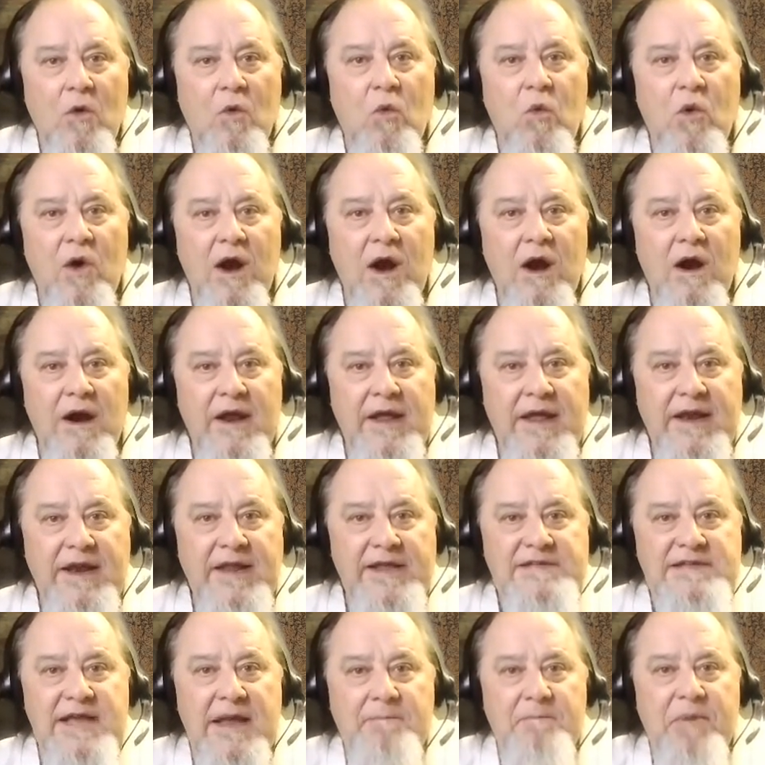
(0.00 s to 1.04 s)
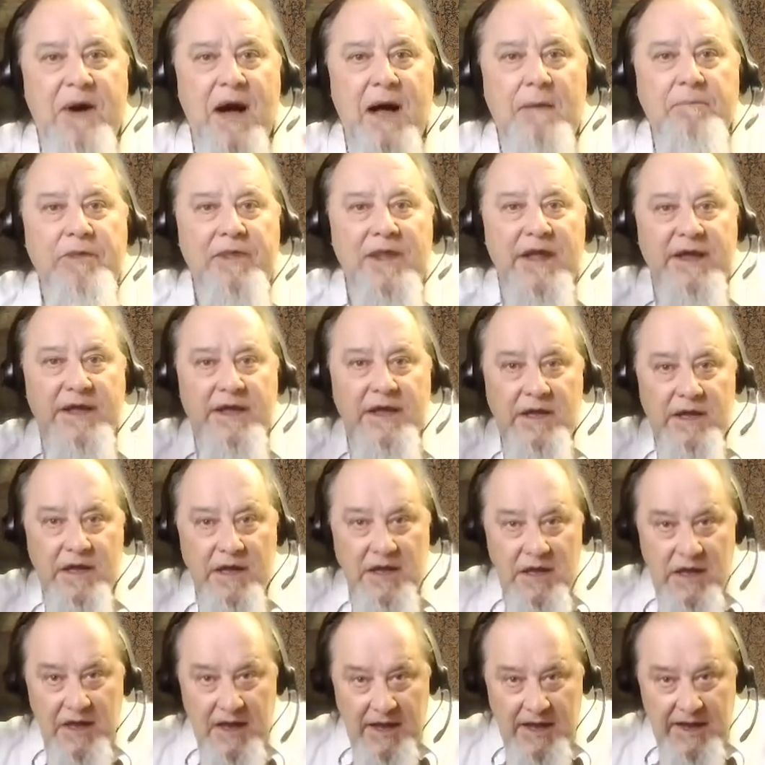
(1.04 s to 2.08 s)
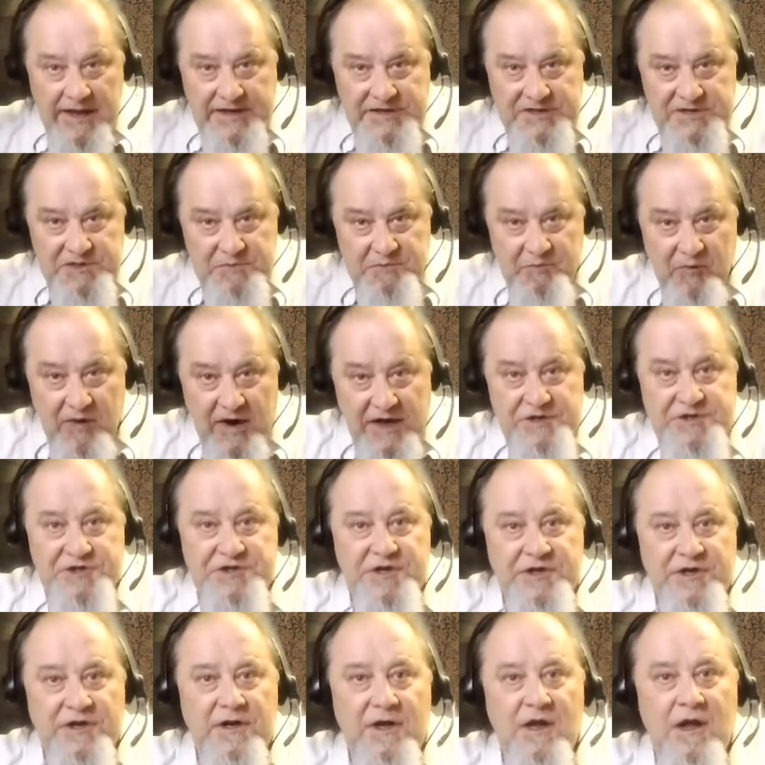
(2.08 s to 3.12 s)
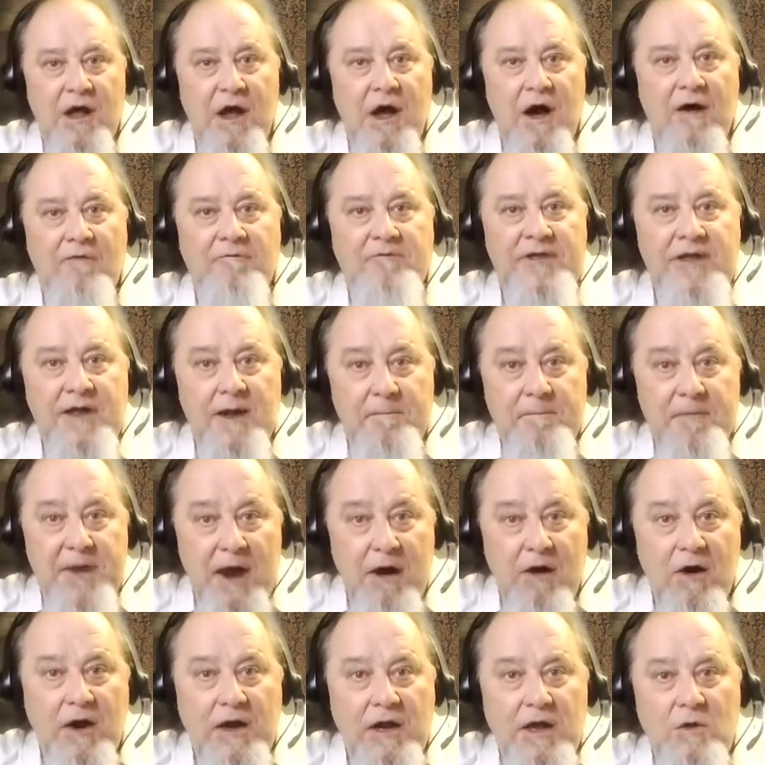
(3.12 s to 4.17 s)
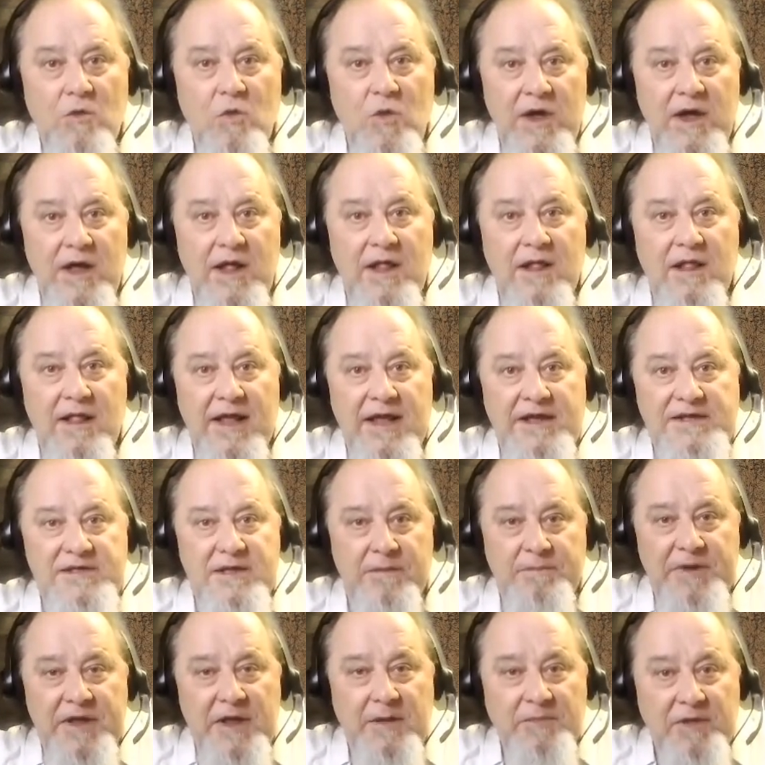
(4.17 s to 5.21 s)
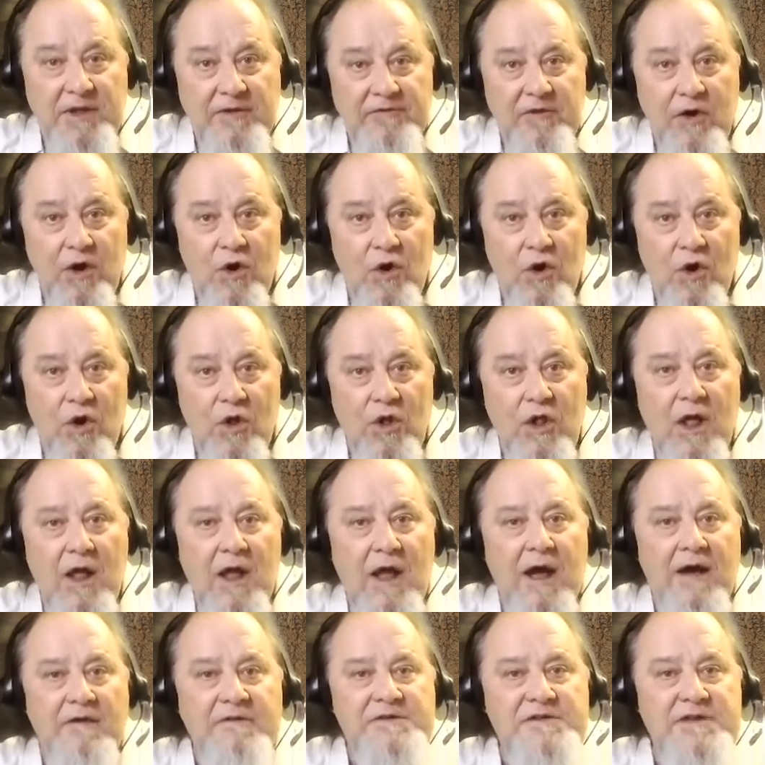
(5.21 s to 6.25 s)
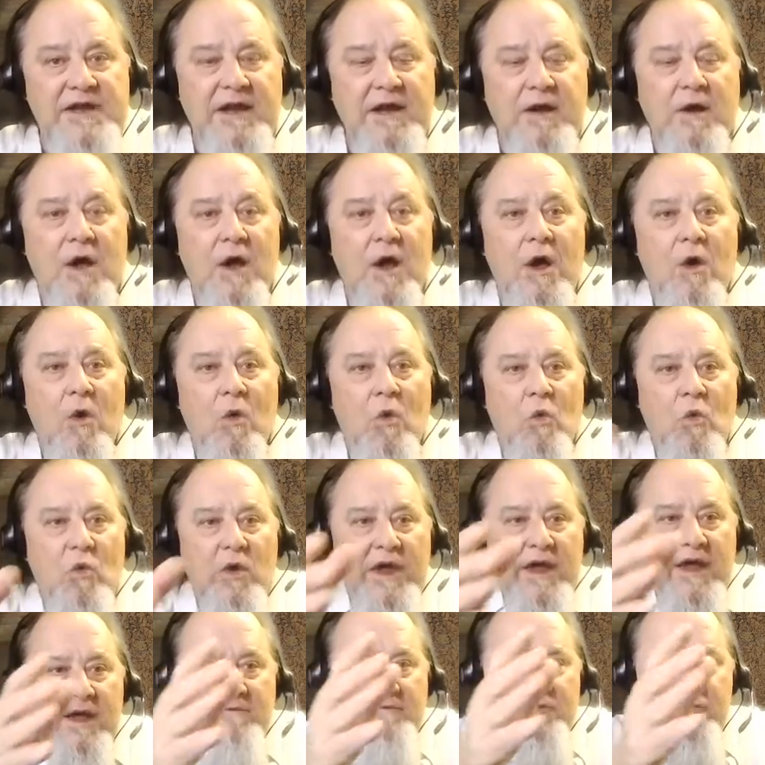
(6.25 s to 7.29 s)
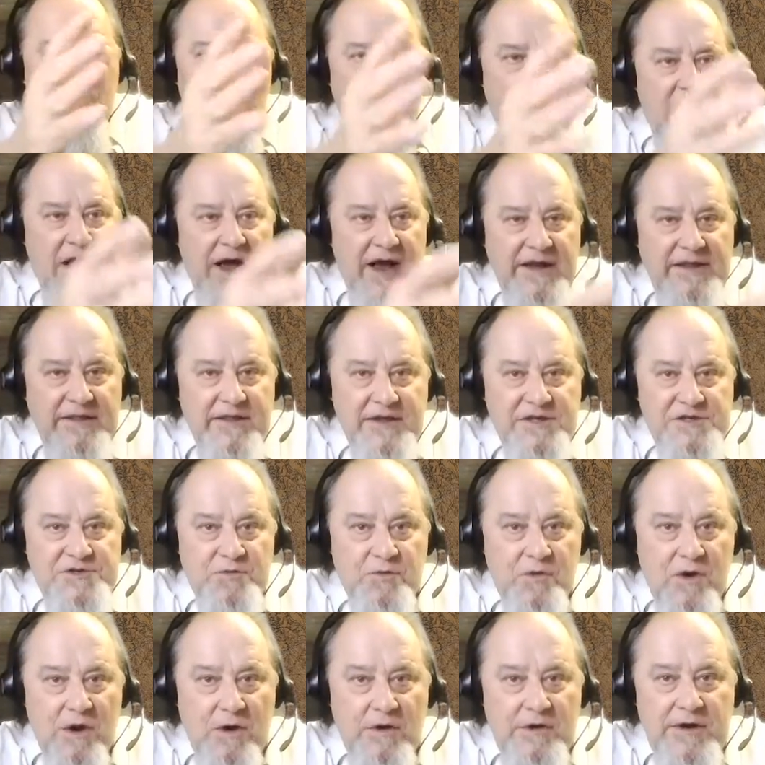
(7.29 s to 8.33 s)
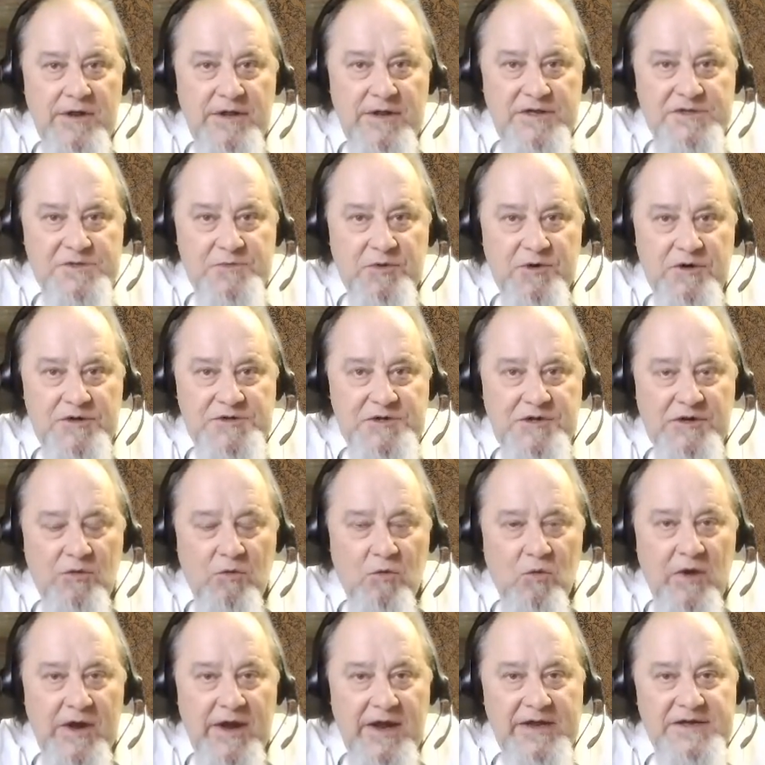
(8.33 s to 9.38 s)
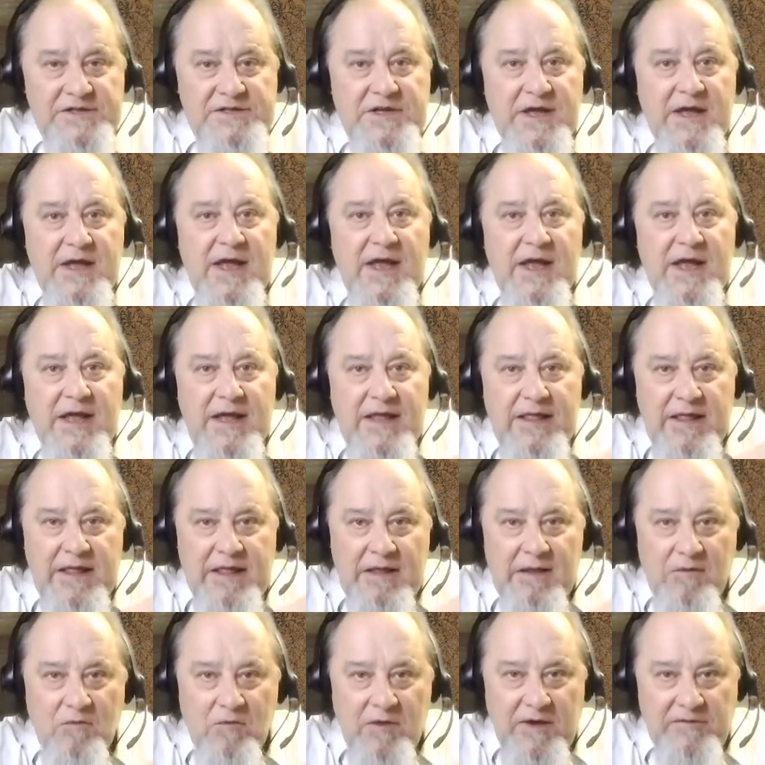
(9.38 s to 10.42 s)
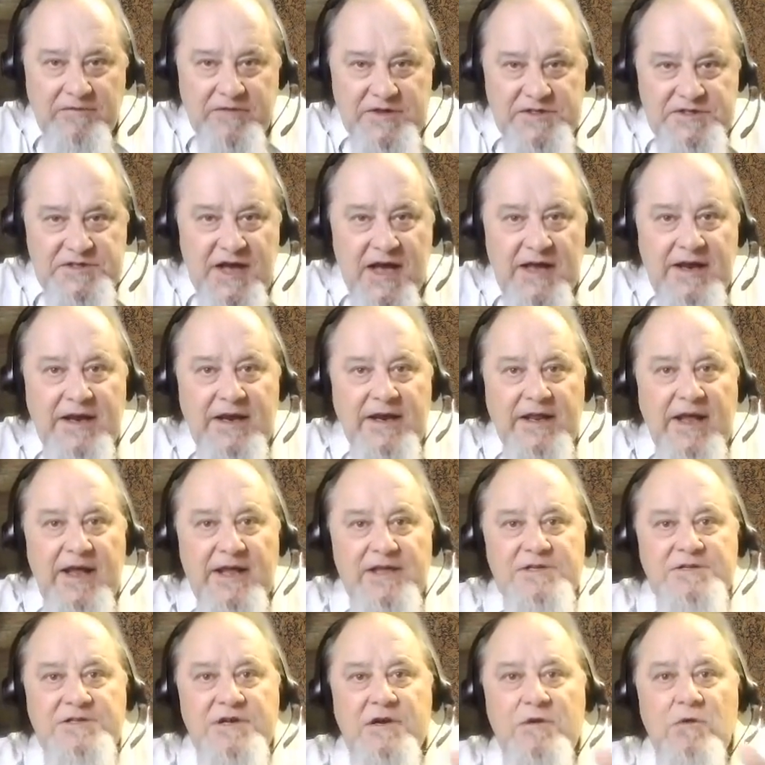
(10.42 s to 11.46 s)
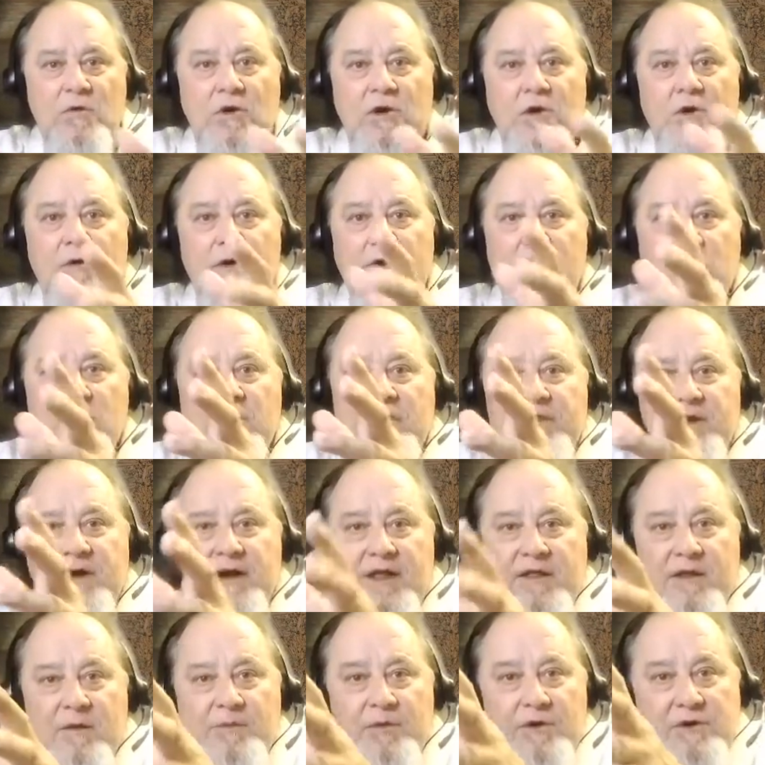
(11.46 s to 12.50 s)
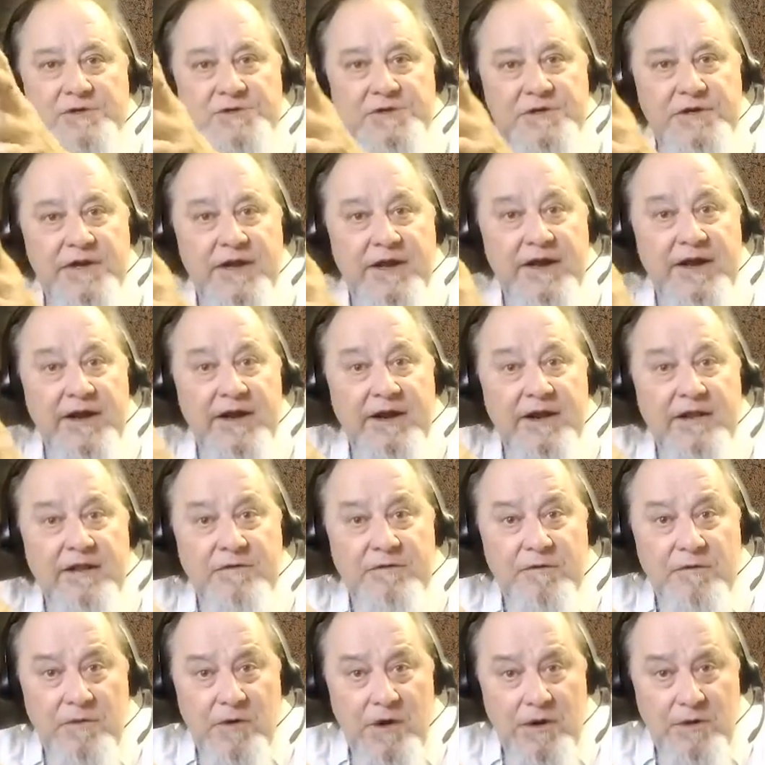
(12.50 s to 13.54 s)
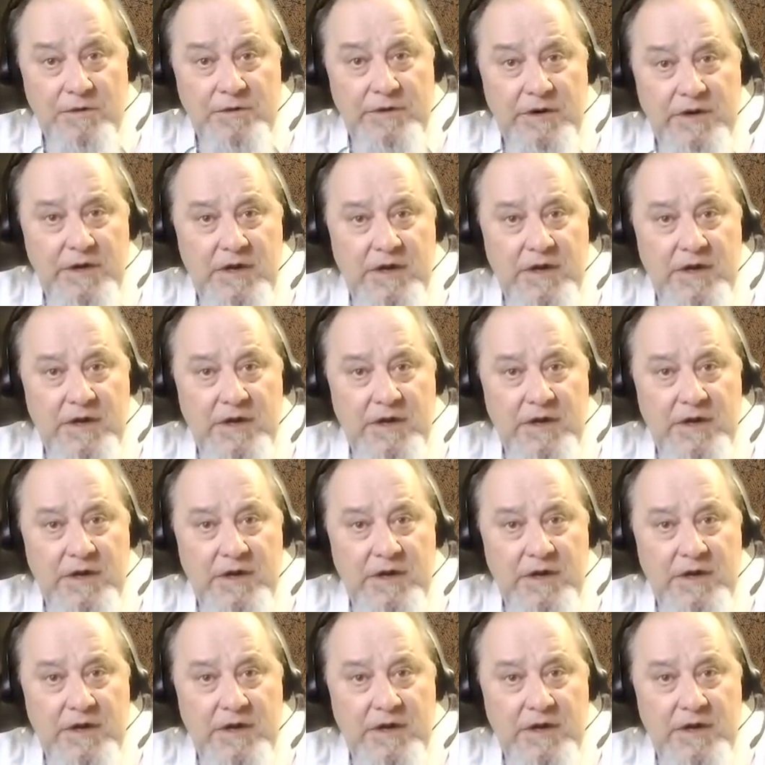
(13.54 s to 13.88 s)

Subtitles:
where it is a public expression of the American will as the people of a whole of saying, we have tried this road in this personal ways, we have decided against it, we're going with another person and another road.